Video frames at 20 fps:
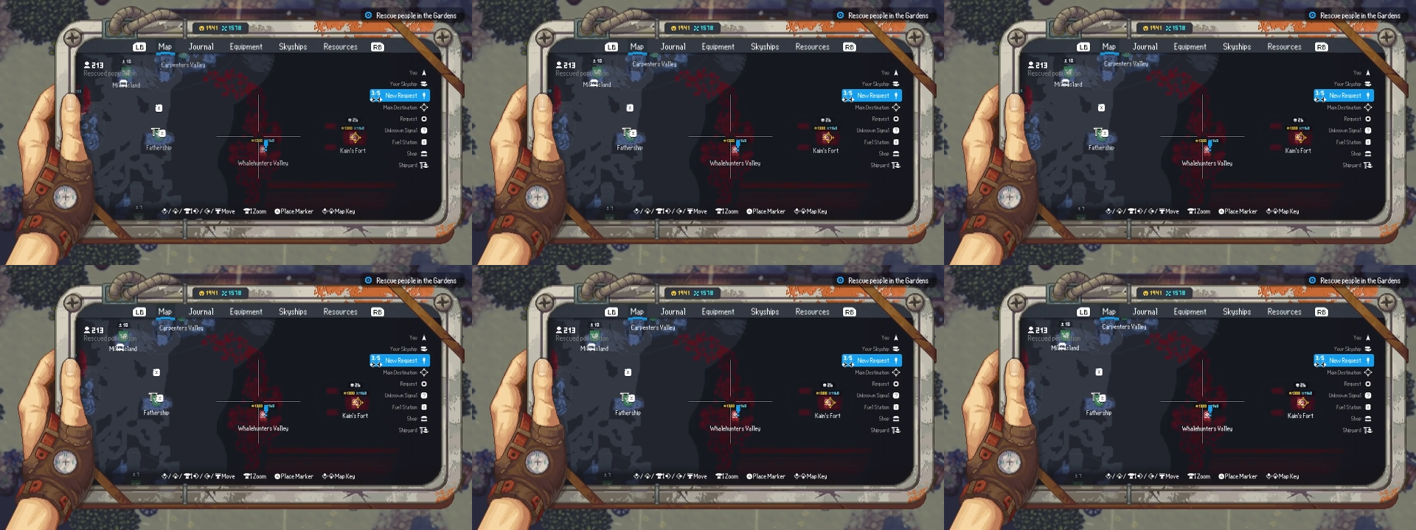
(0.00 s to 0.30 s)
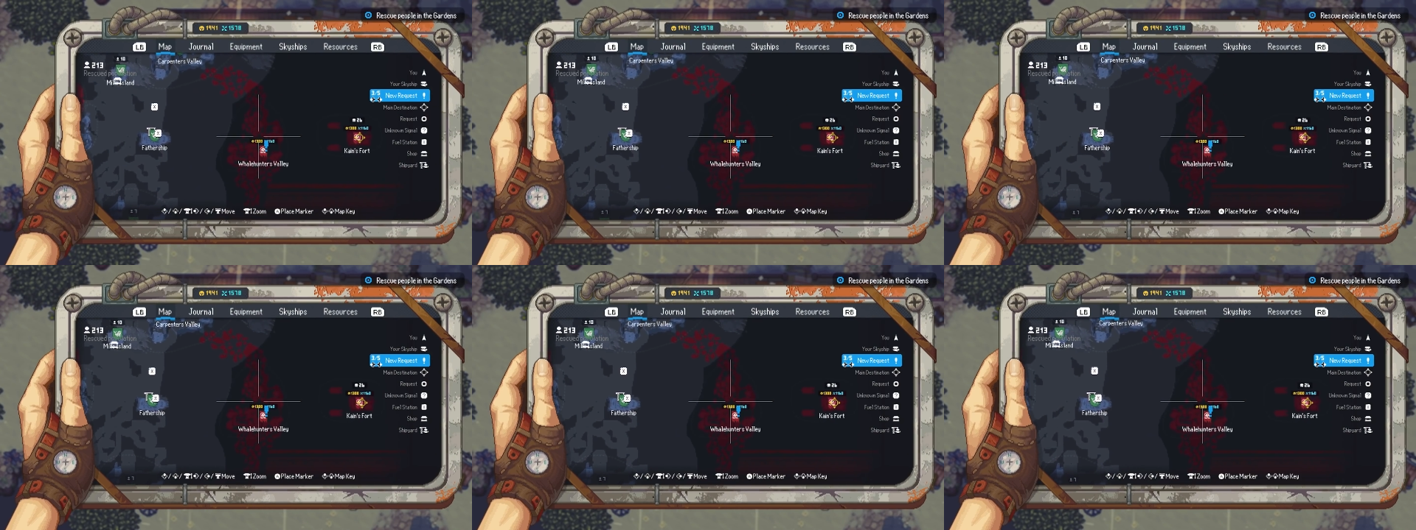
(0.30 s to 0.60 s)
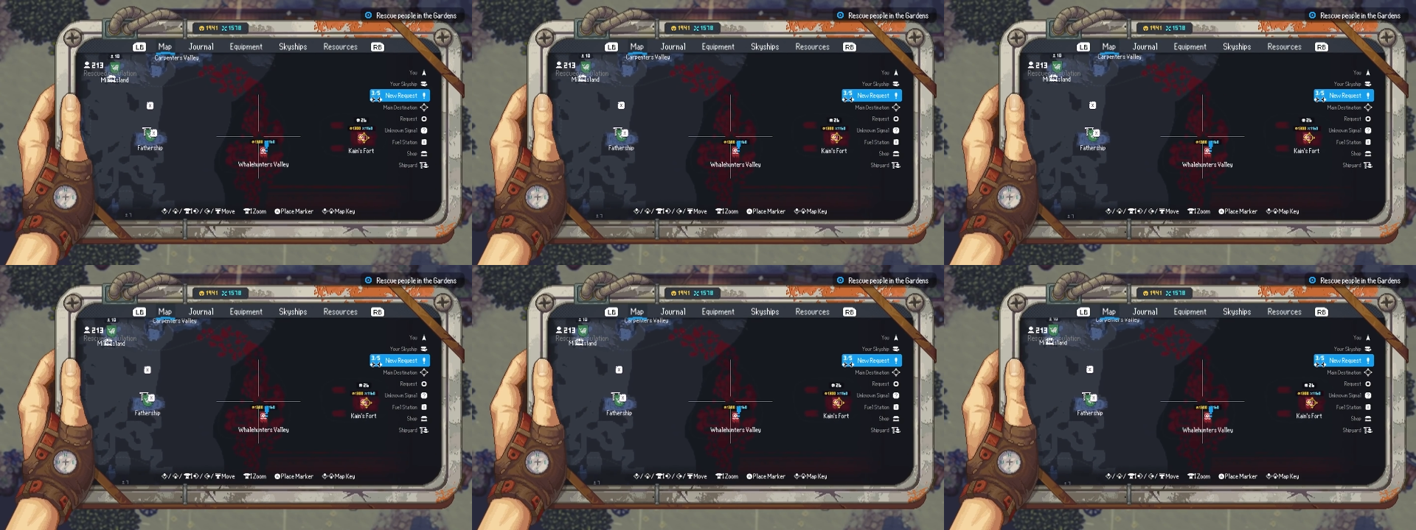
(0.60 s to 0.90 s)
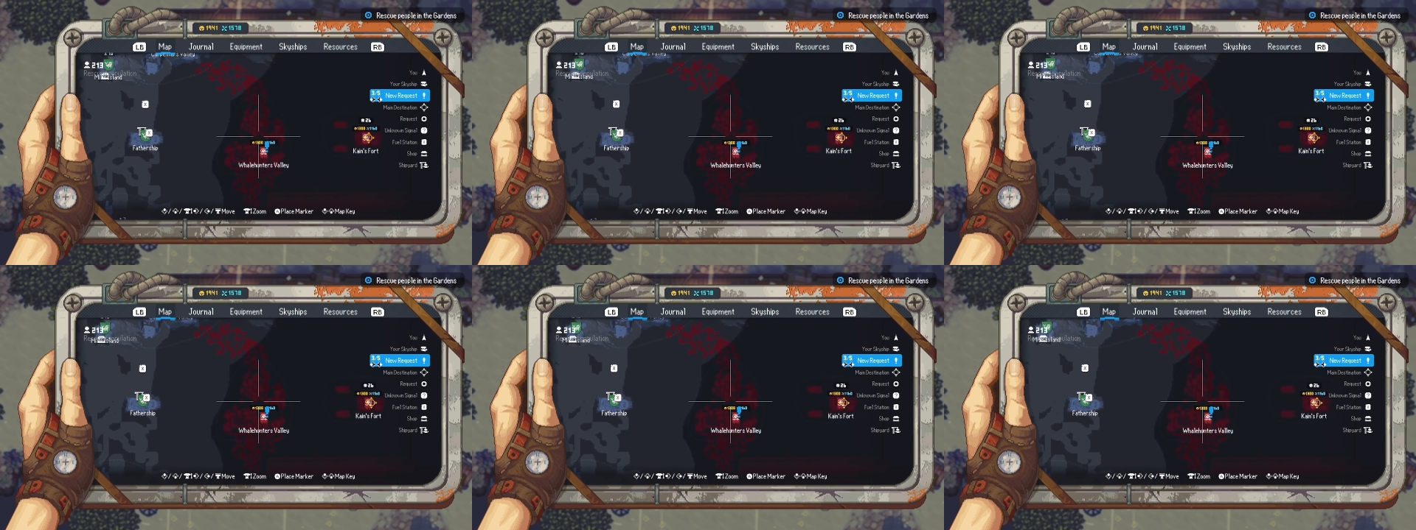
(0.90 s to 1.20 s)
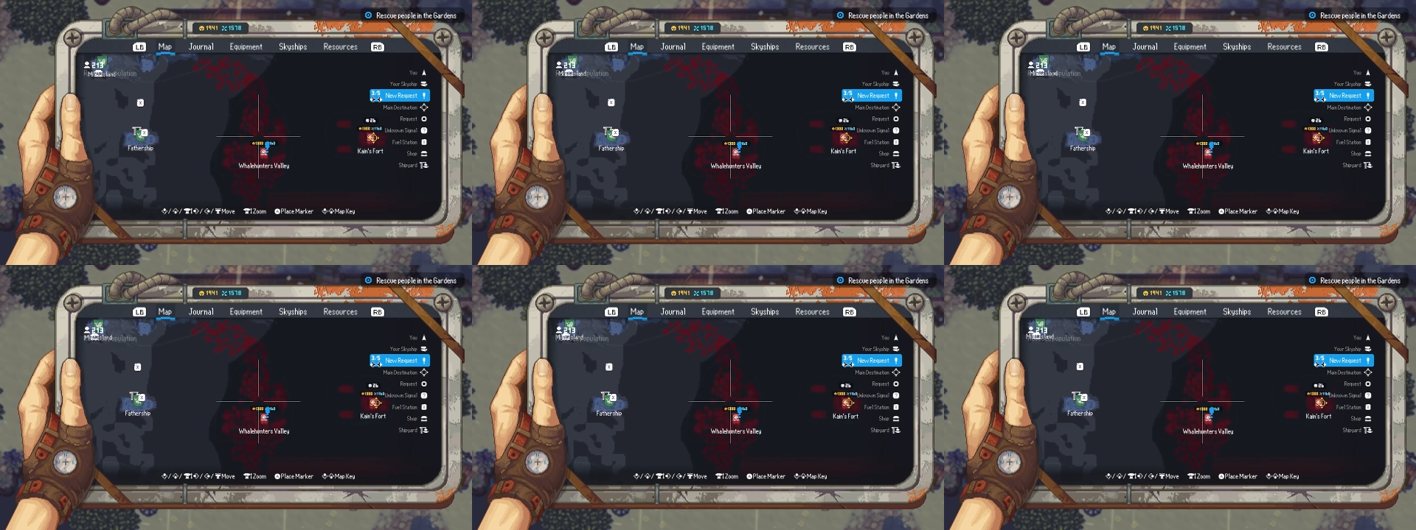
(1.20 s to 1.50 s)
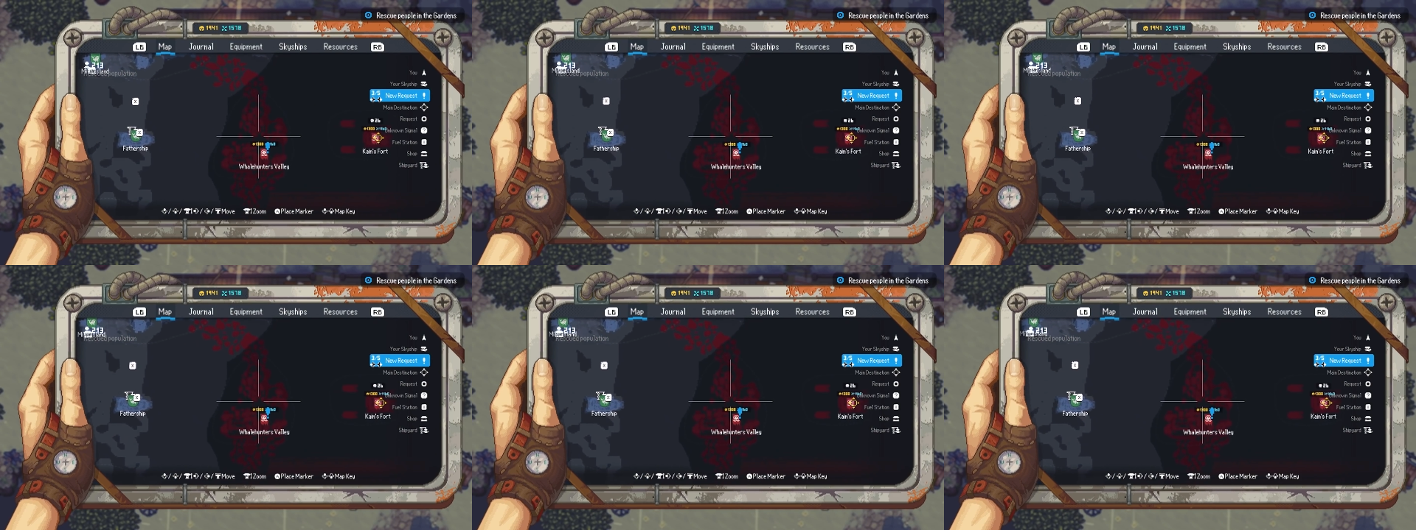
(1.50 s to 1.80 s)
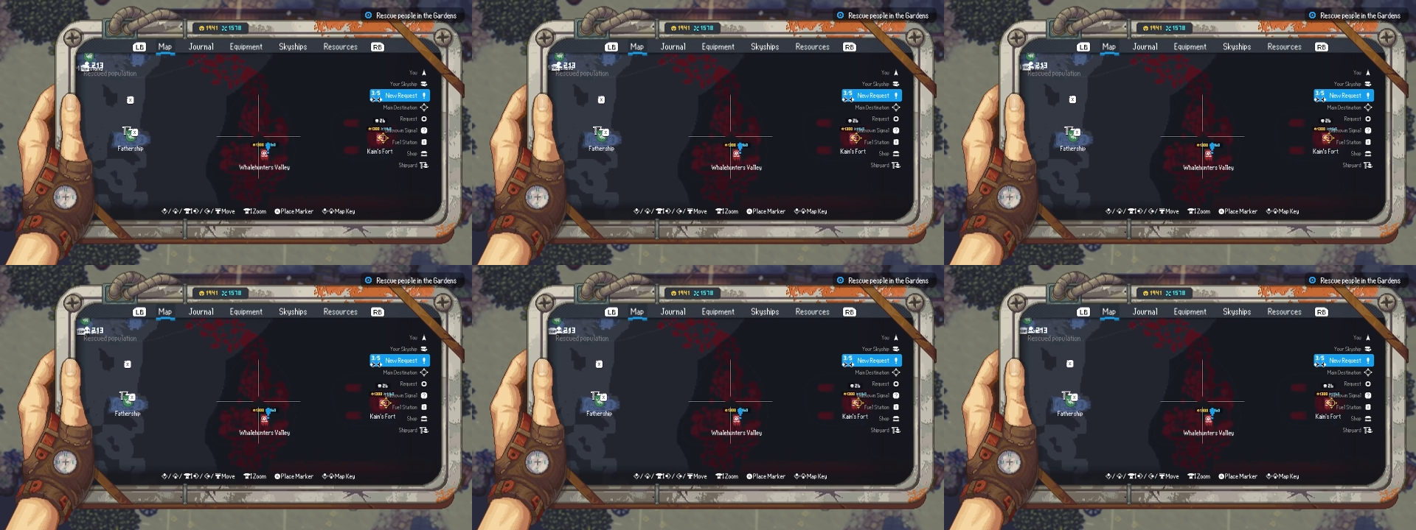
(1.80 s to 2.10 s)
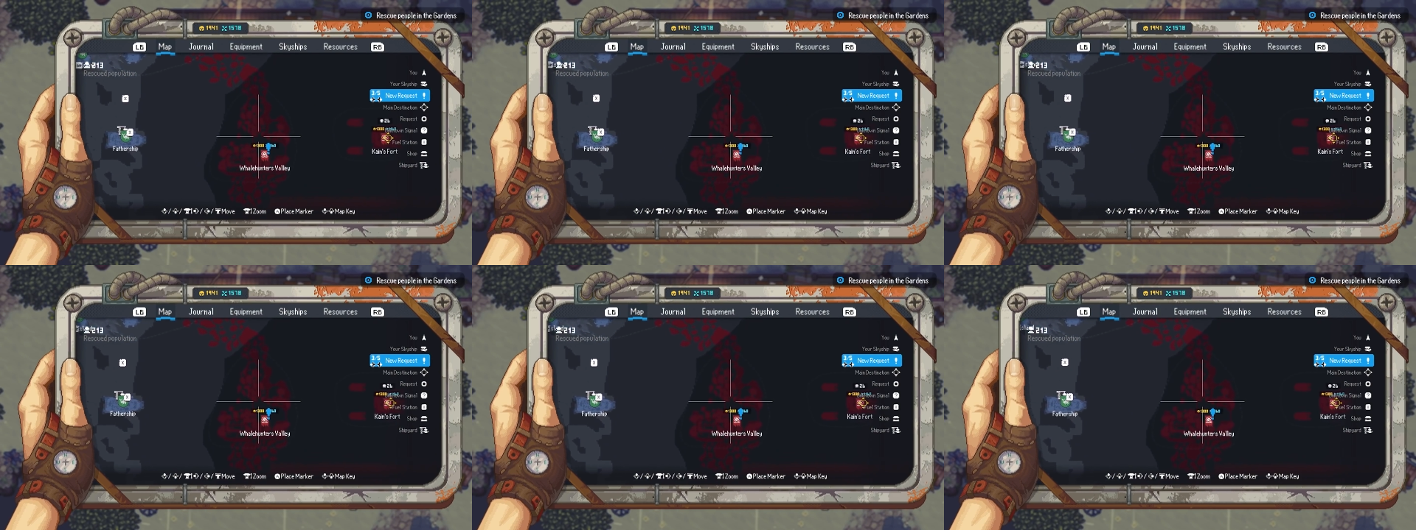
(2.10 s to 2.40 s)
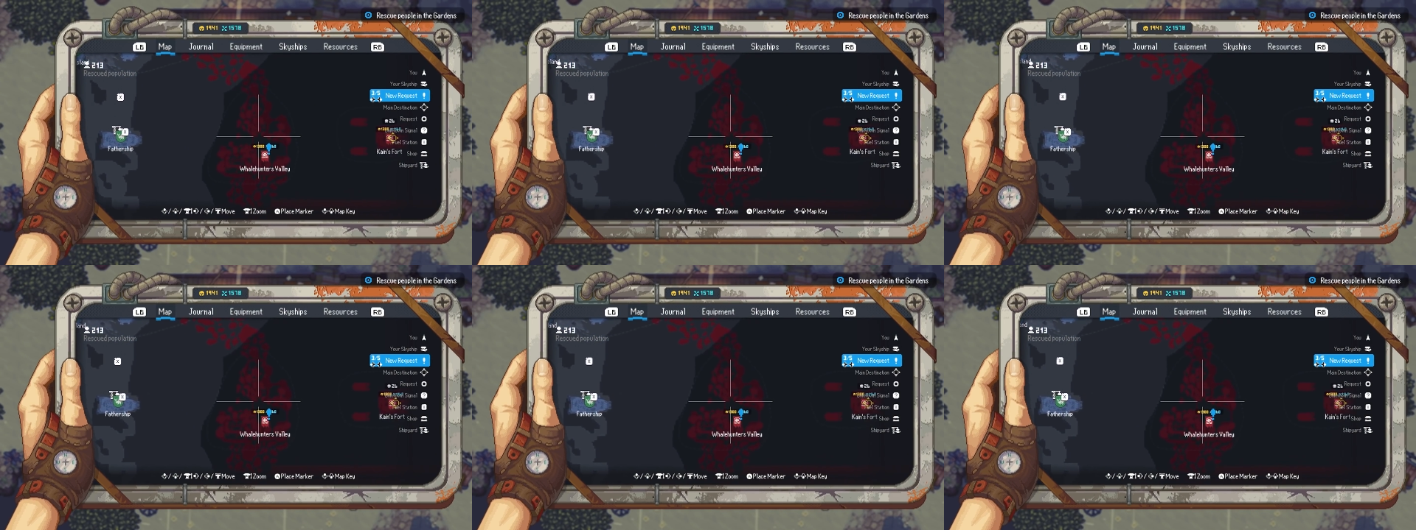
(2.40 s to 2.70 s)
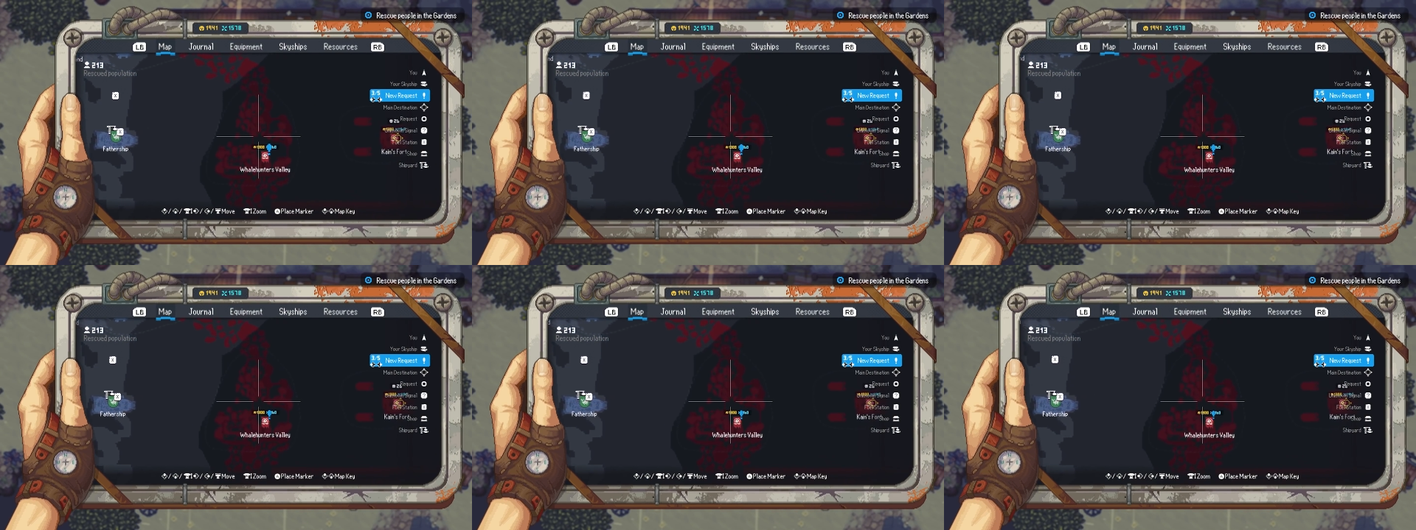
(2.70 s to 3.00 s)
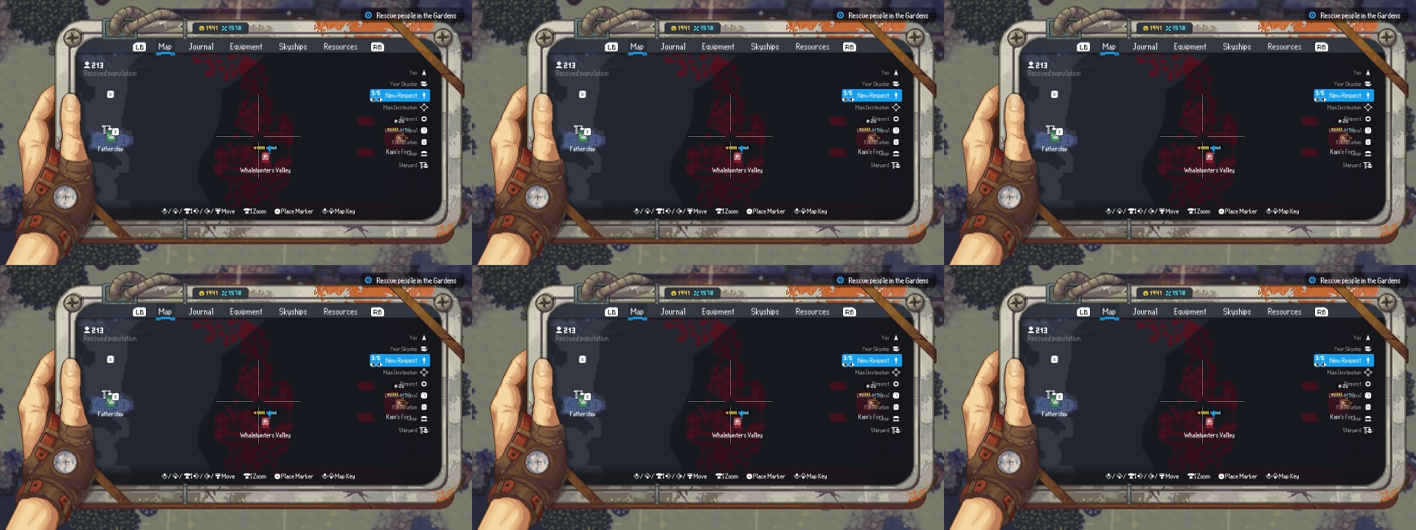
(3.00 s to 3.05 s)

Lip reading: [unreadable: no face in view]